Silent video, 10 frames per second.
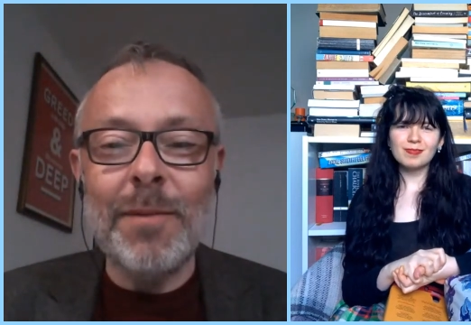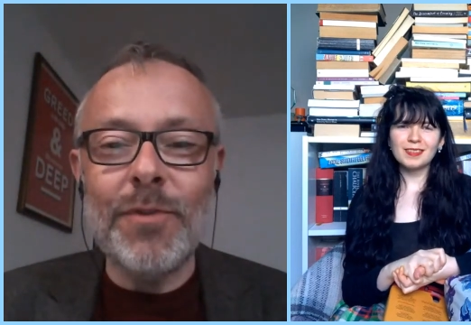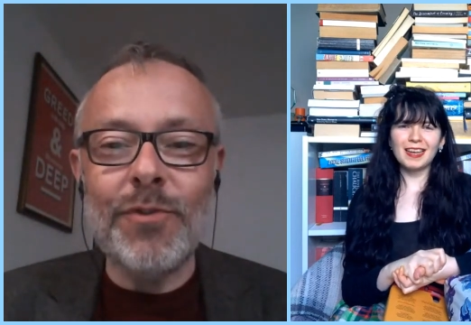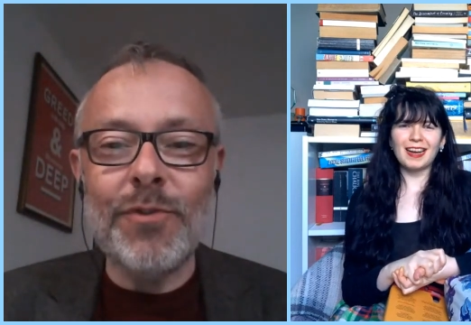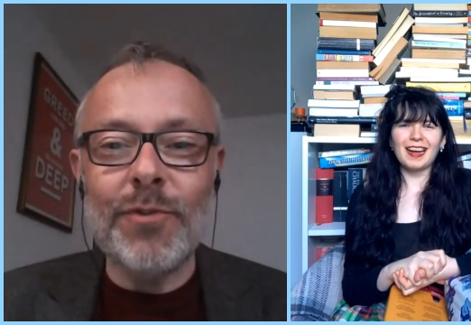
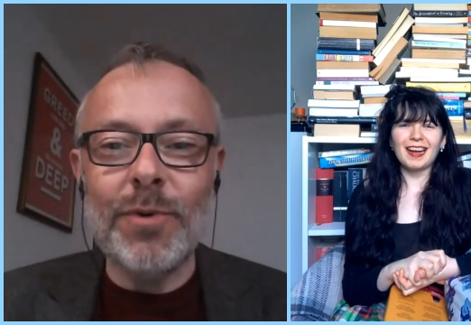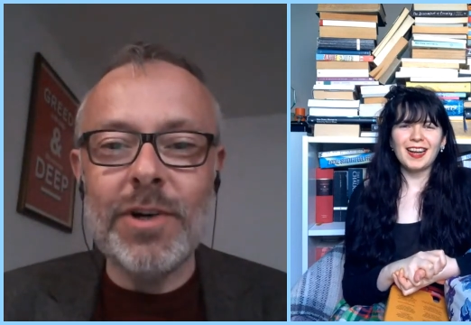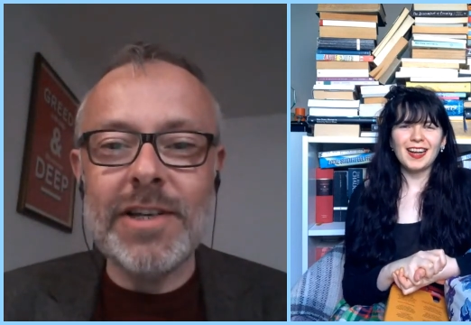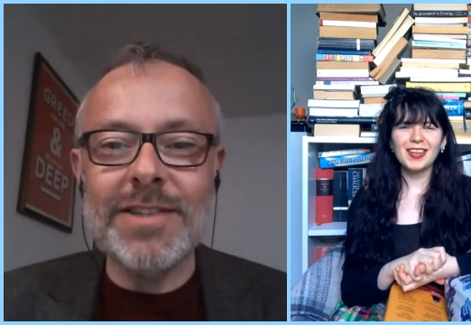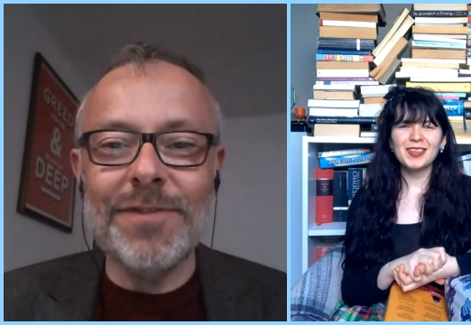Speaker 1: um,
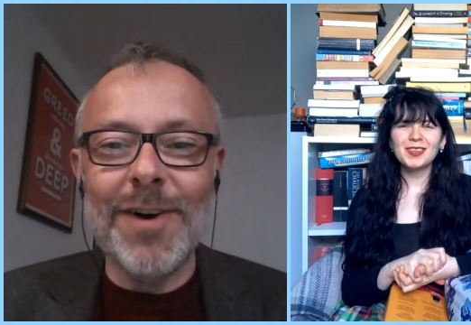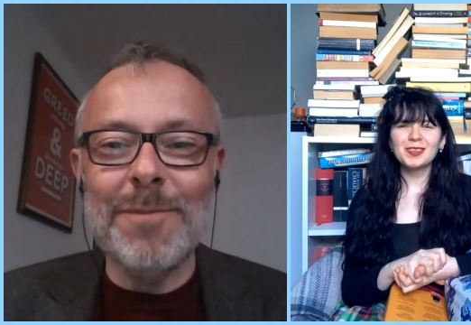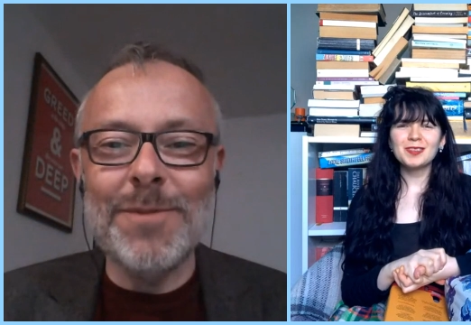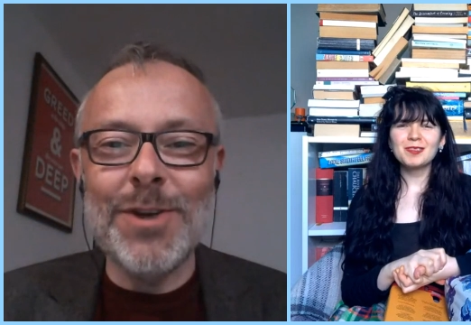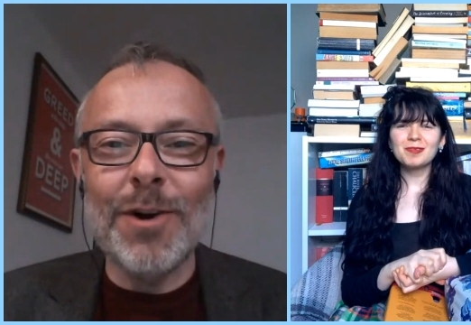three books
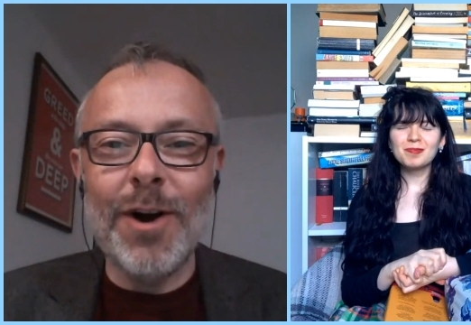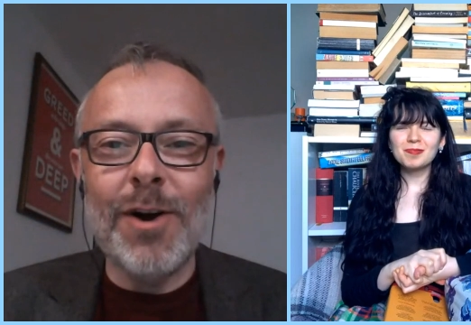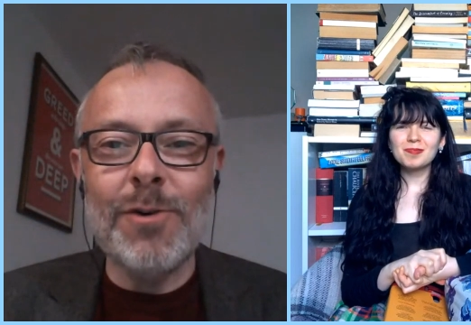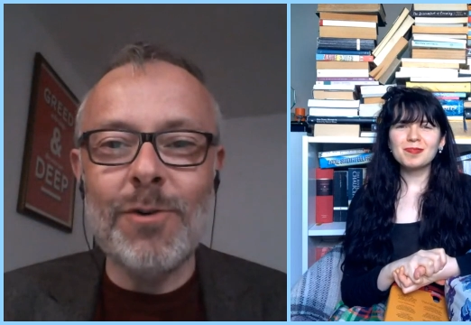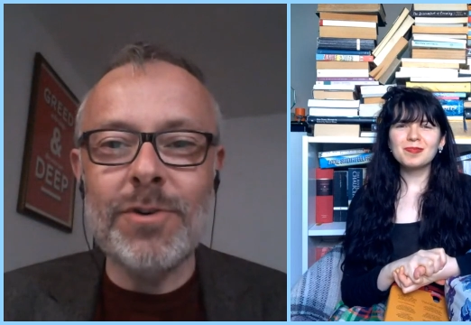from
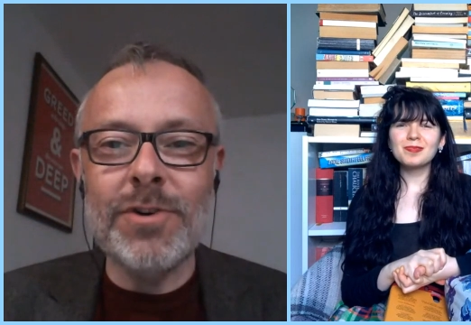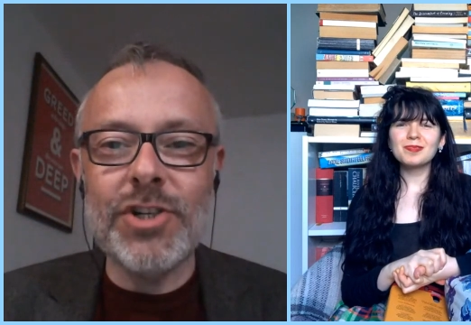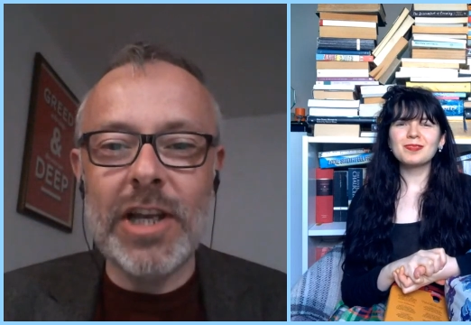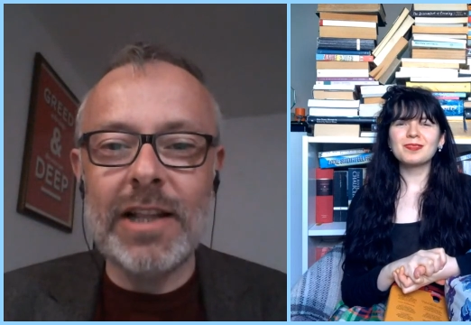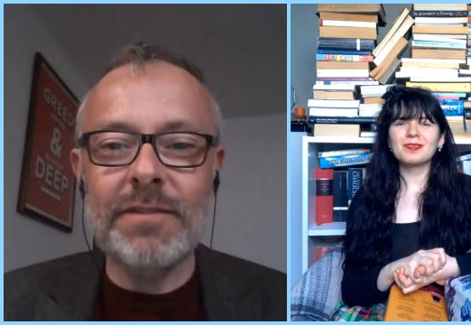your
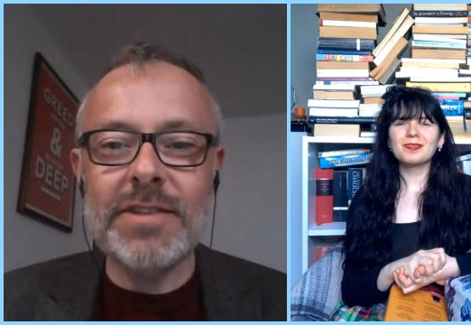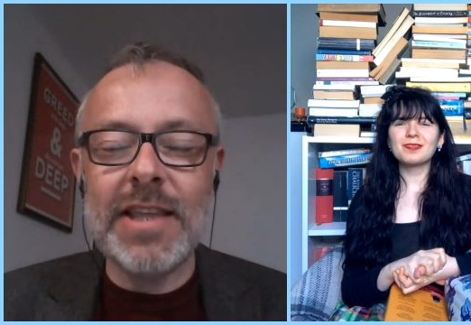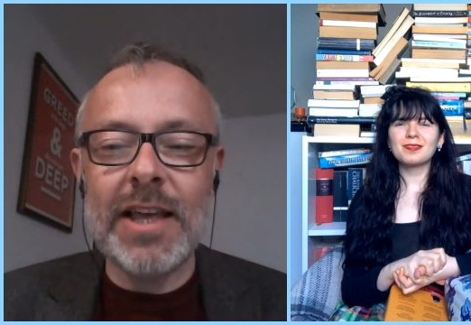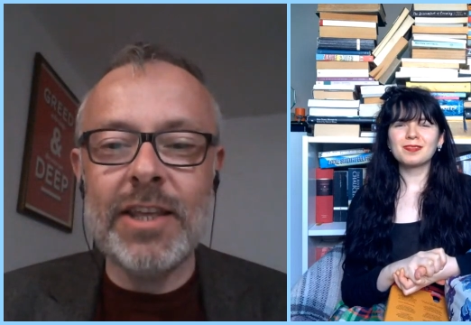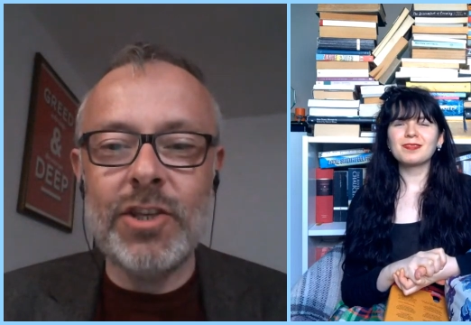own
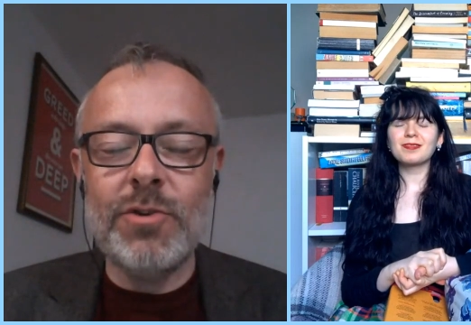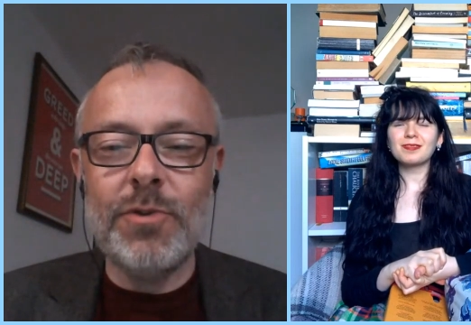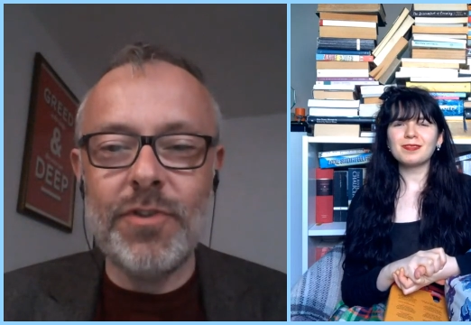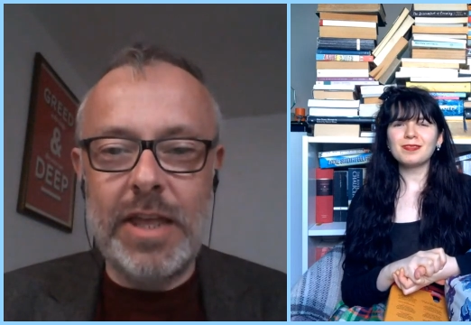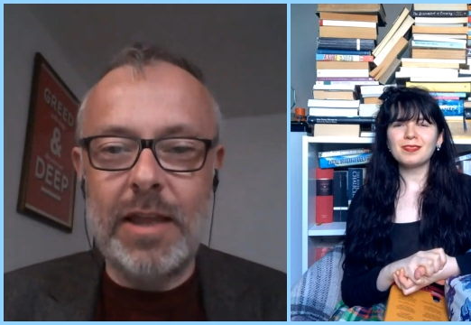shelves that
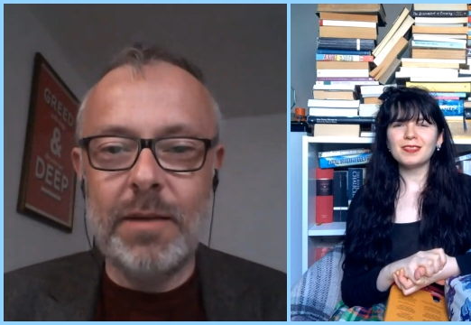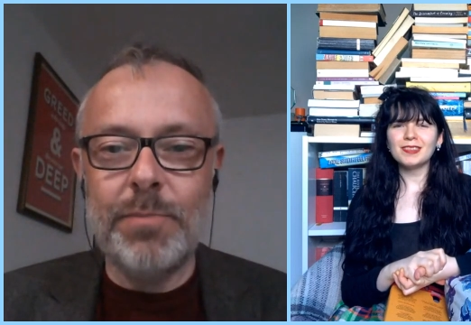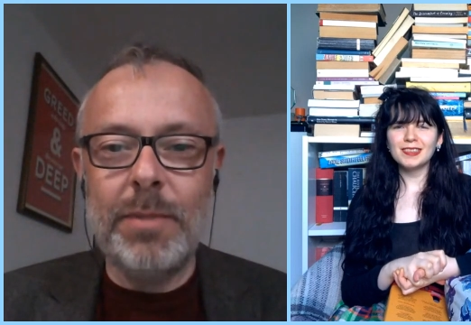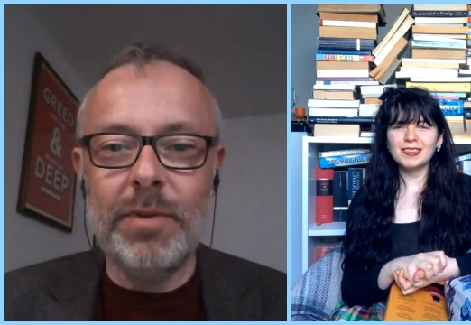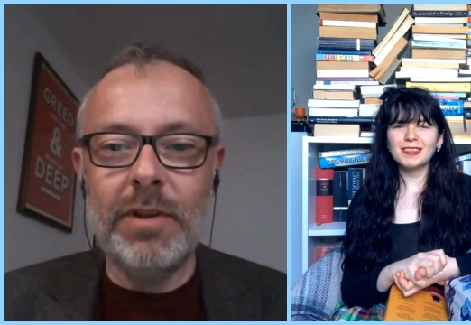you
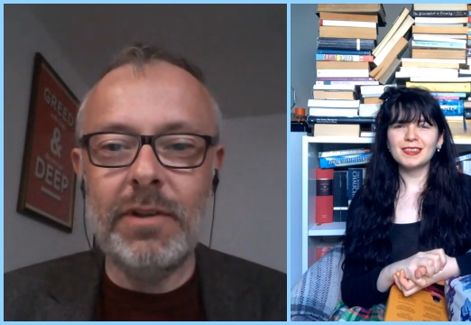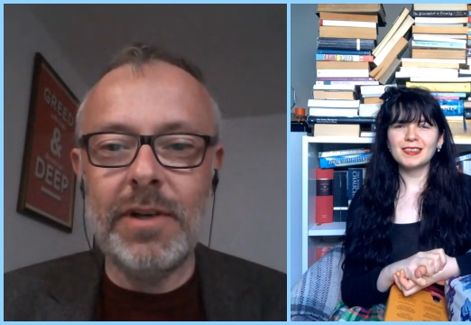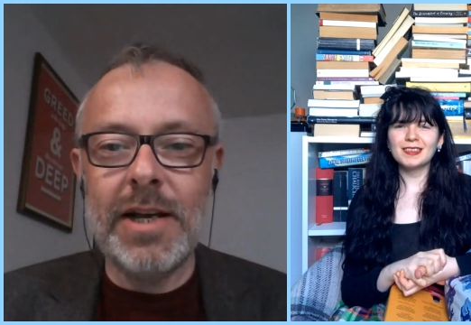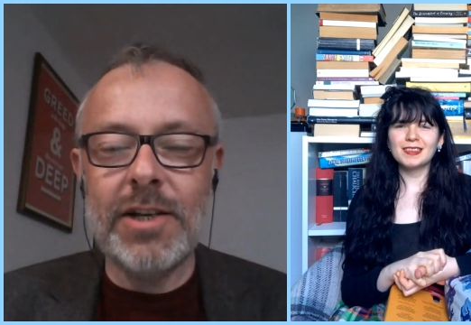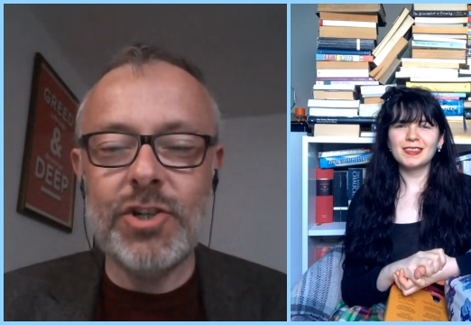think
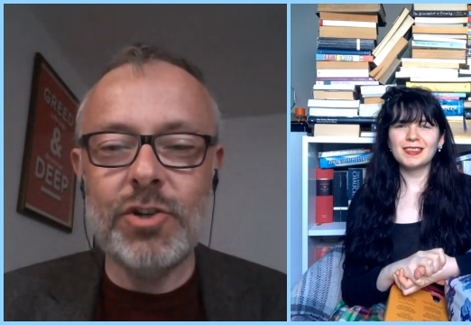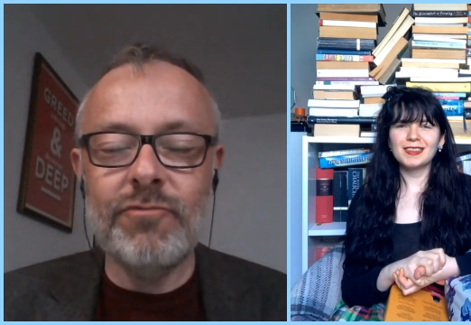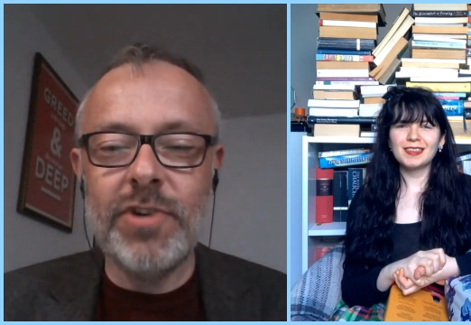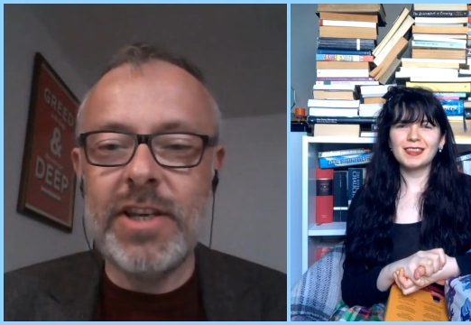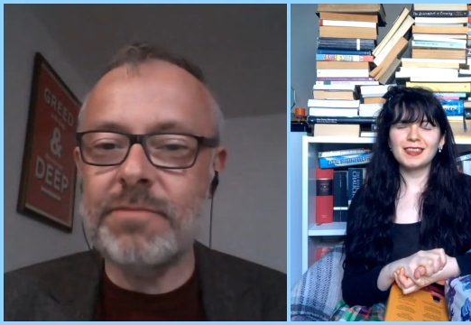people uh,
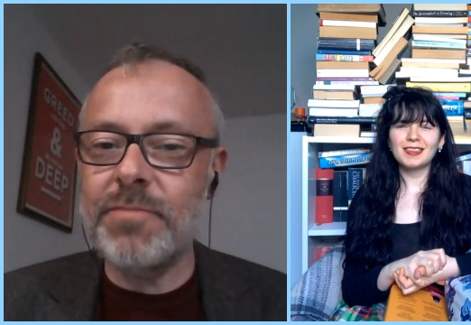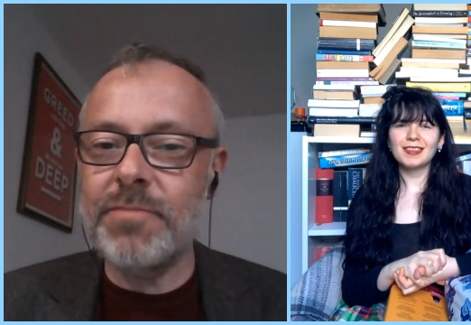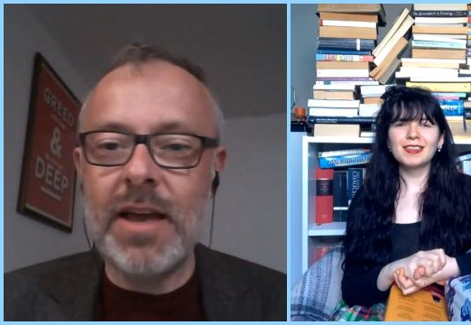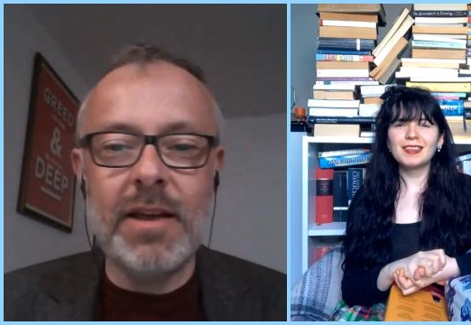should read.